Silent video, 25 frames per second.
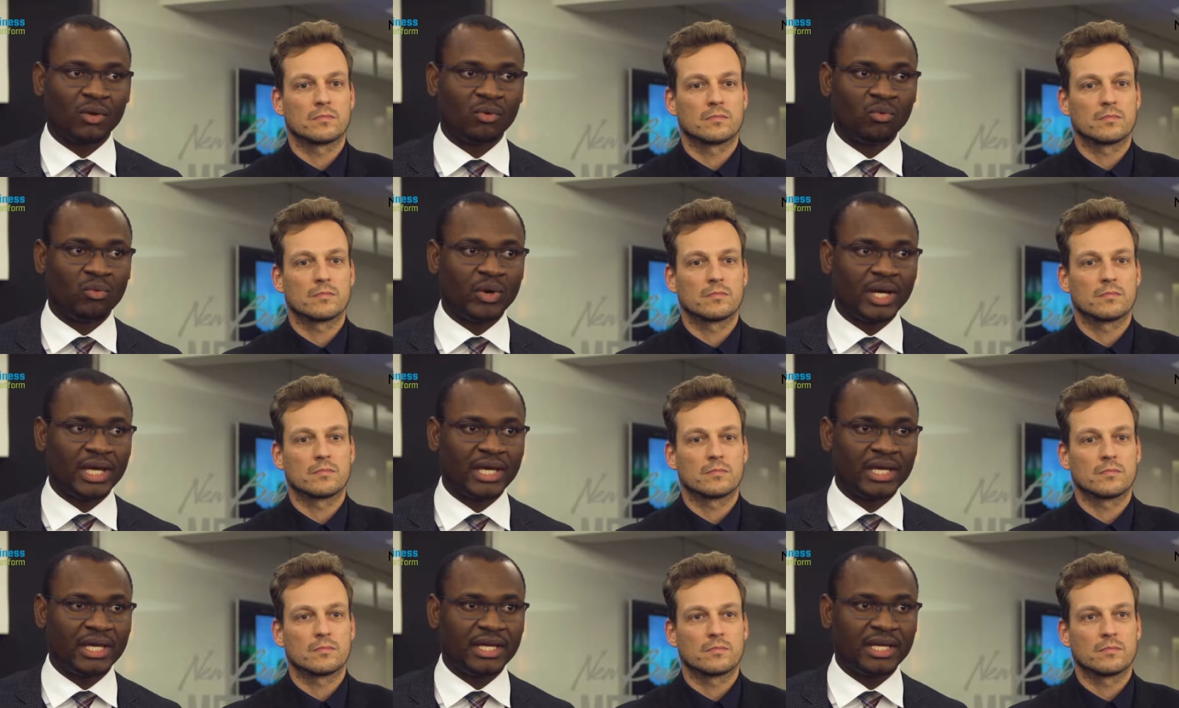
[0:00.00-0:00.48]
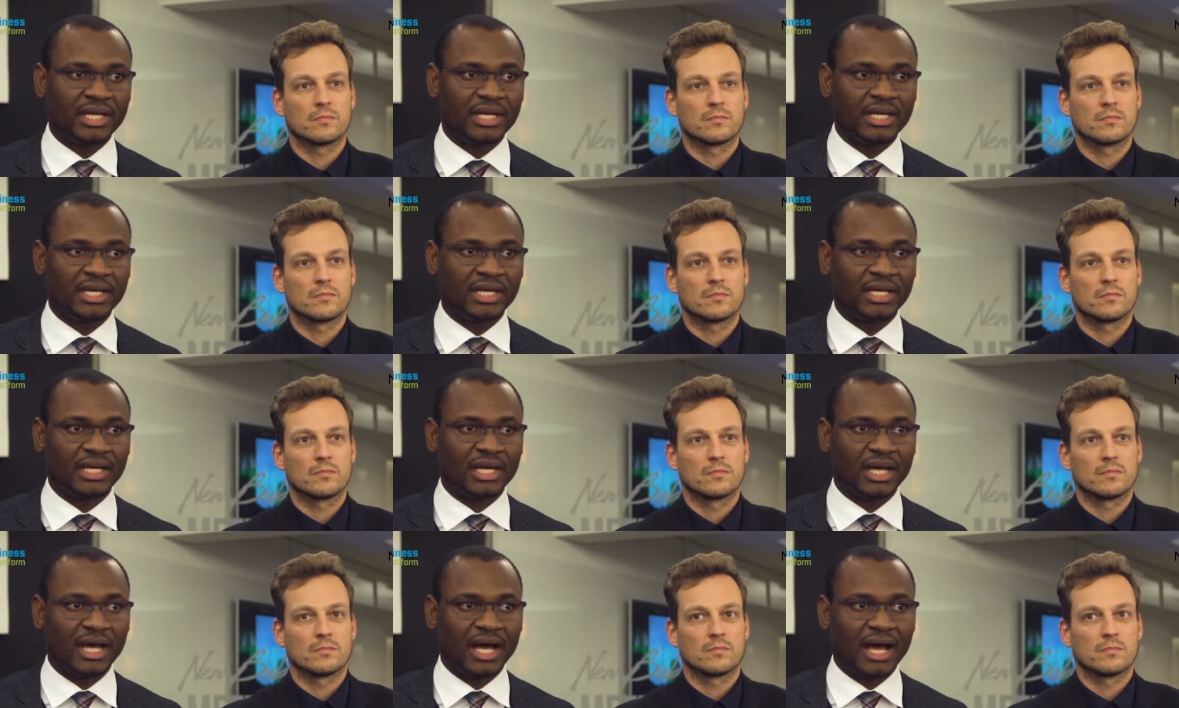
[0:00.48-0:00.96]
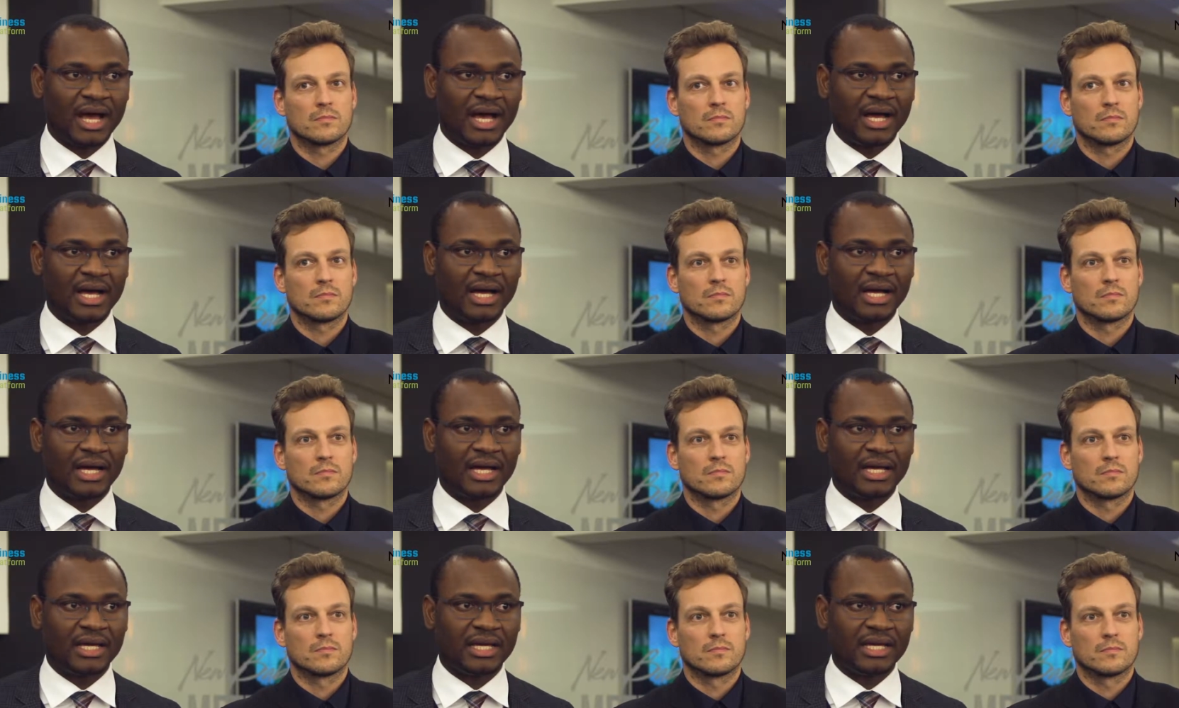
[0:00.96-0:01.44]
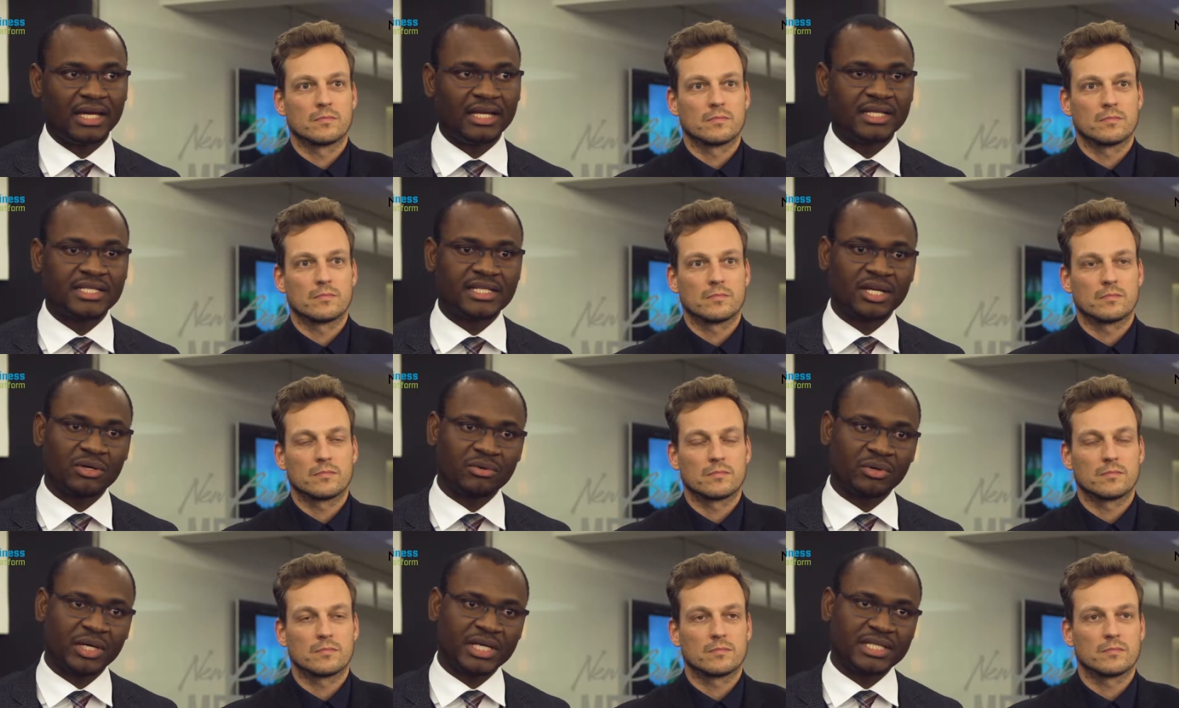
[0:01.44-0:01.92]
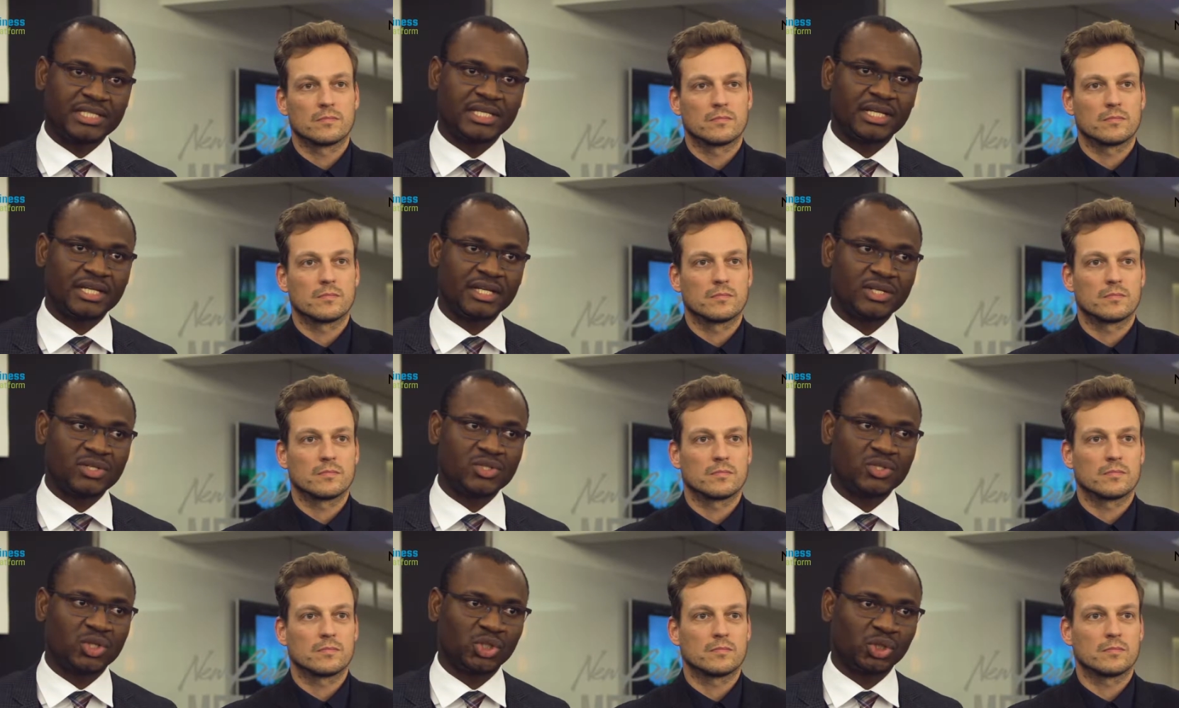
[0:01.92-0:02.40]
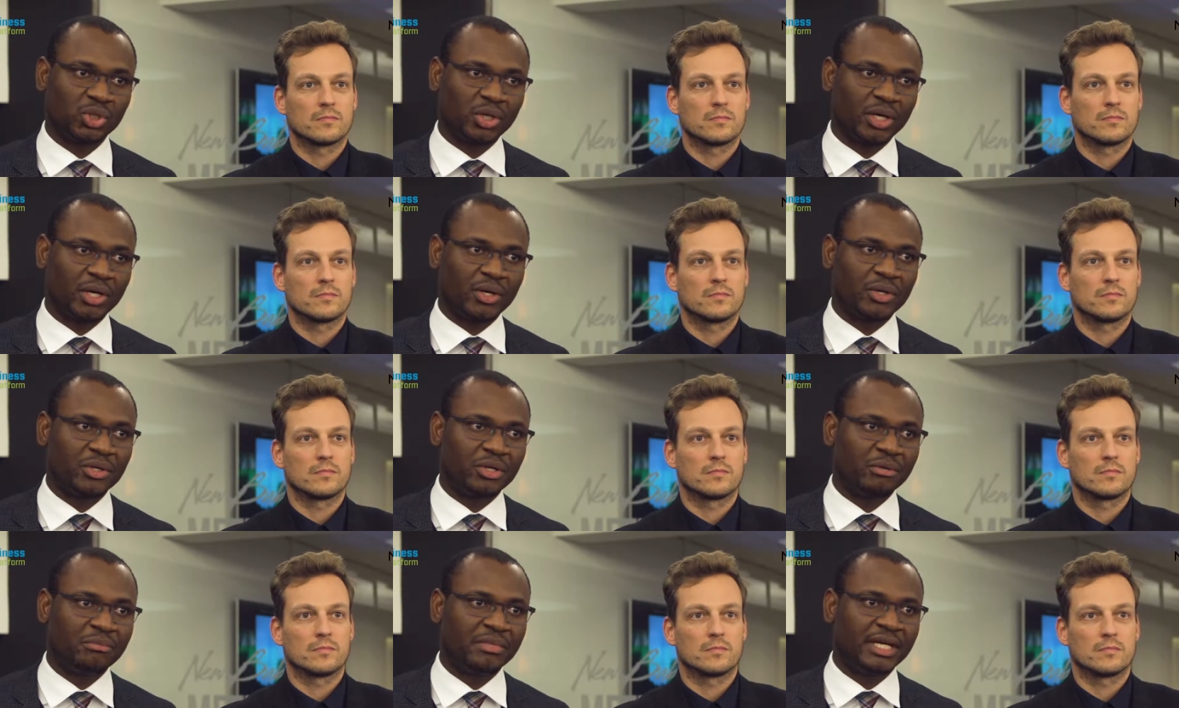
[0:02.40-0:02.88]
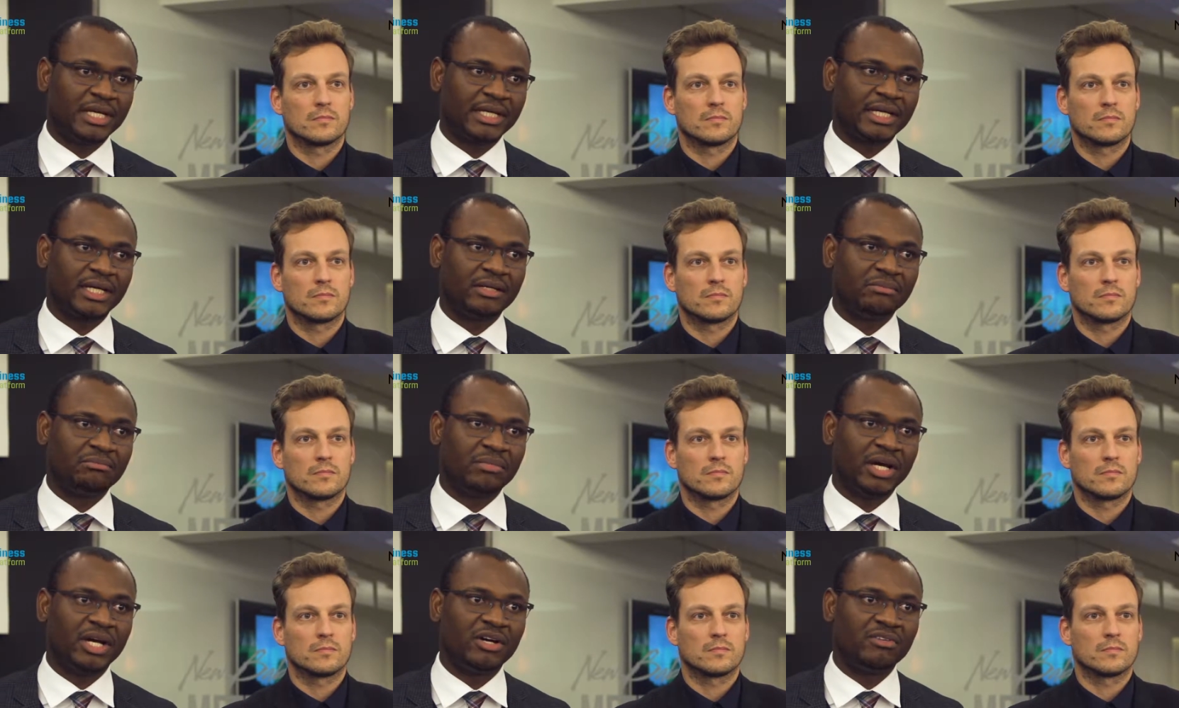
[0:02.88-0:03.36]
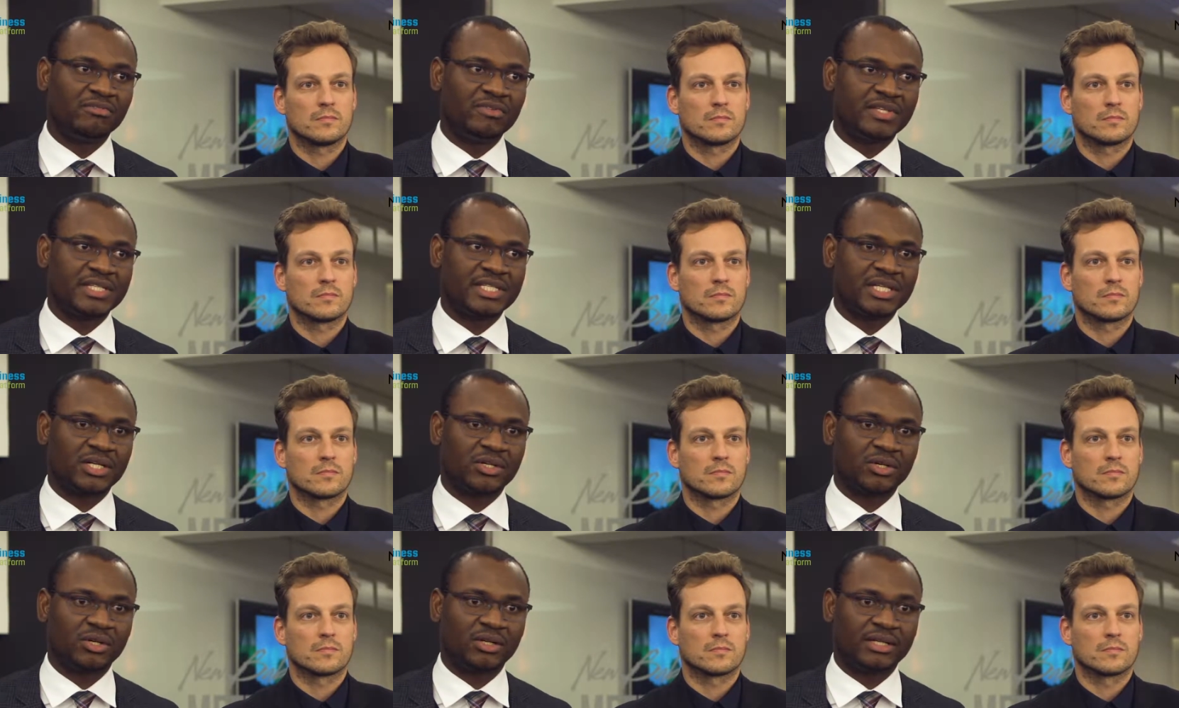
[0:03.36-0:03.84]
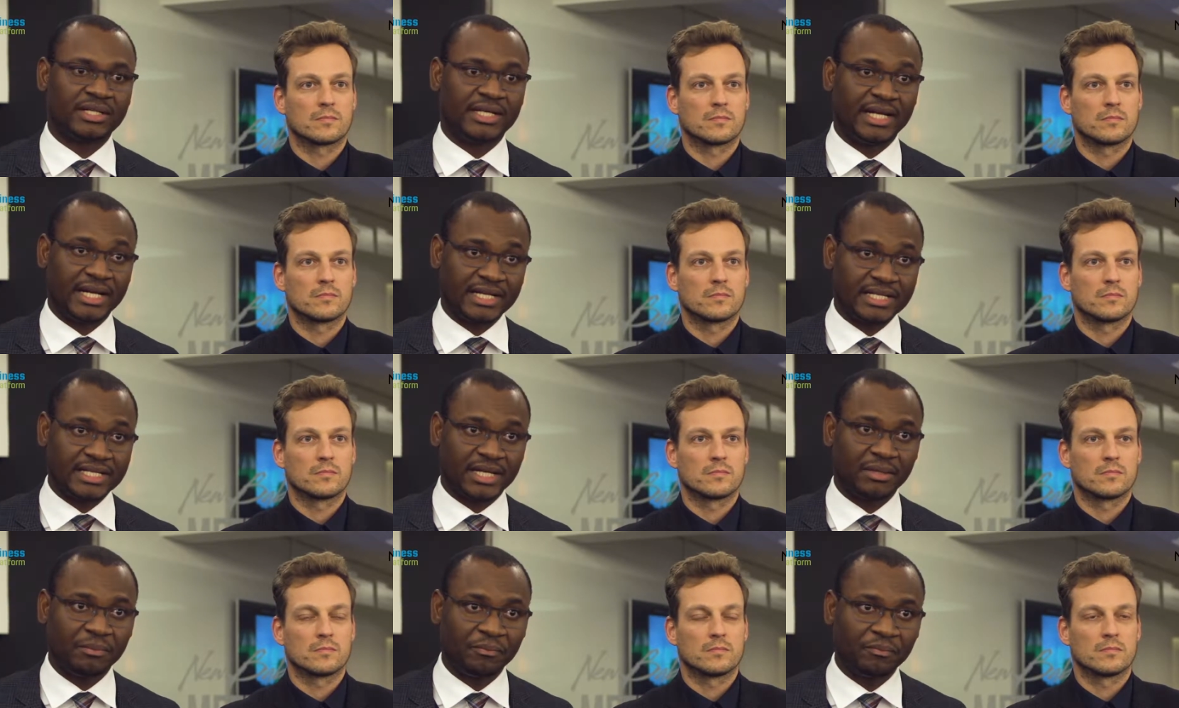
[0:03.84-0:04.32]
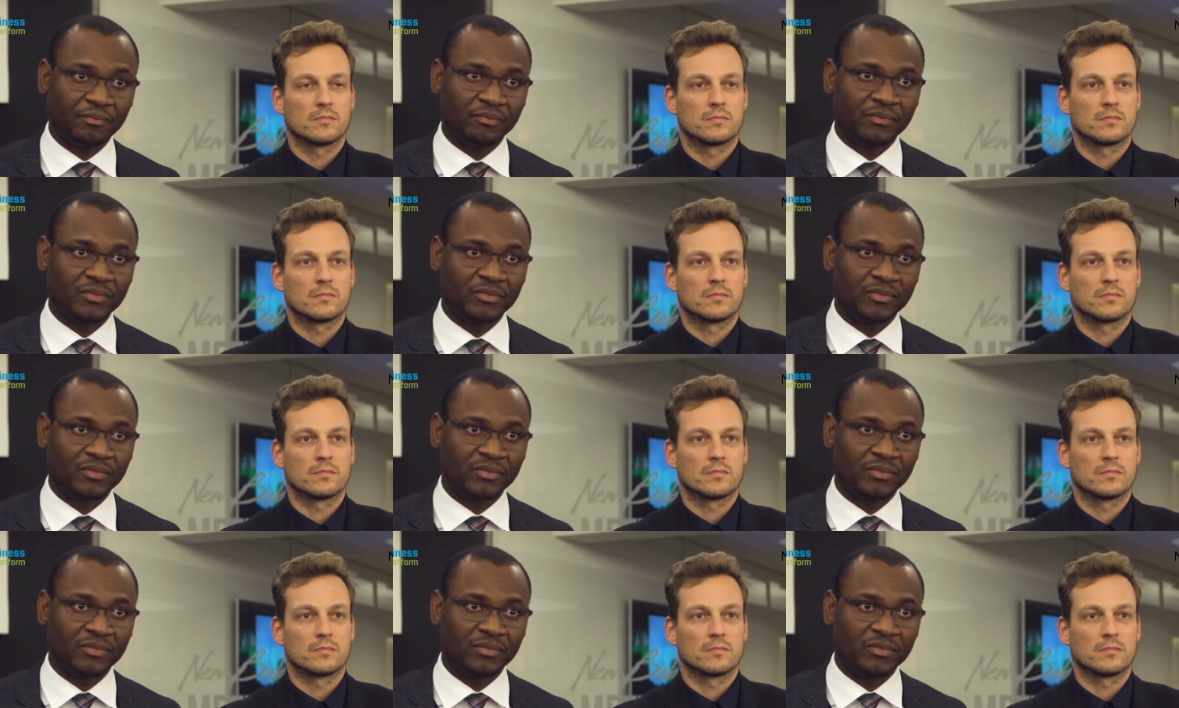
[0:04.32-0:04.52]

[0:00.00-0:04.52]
Speaker 1: we are integrating socioeconomic and biophysical data